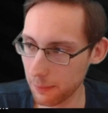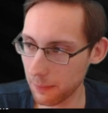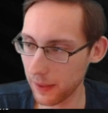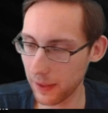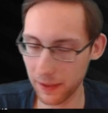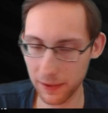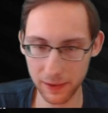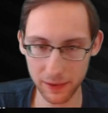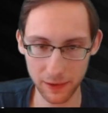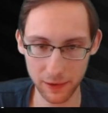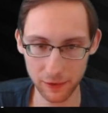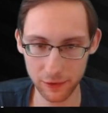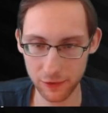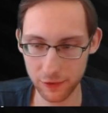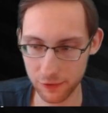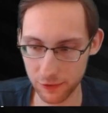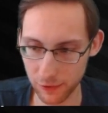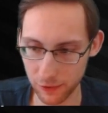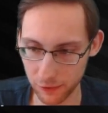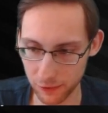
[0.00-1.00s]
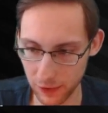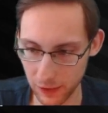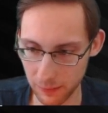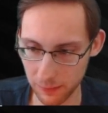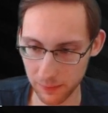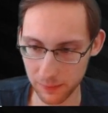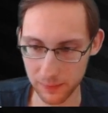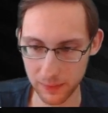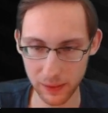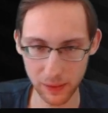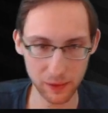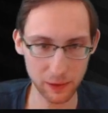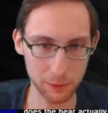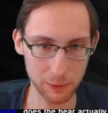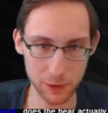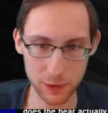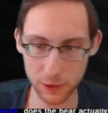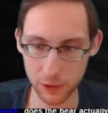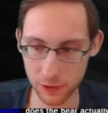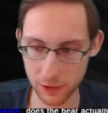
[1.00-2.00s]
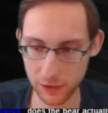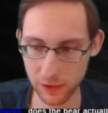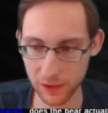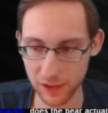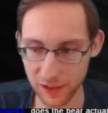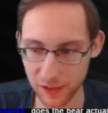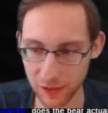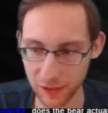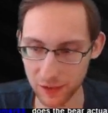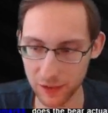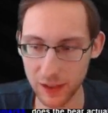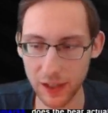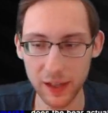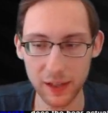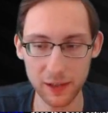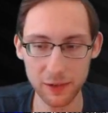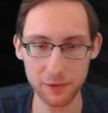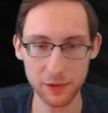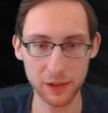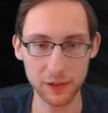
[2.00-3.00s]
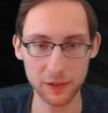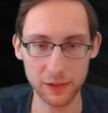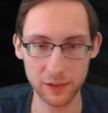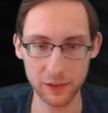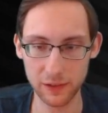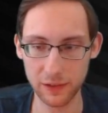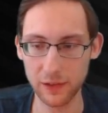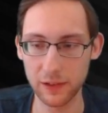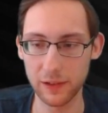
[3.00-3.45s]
Bear in this stream. I think we shouldn't, since it's kind of recent.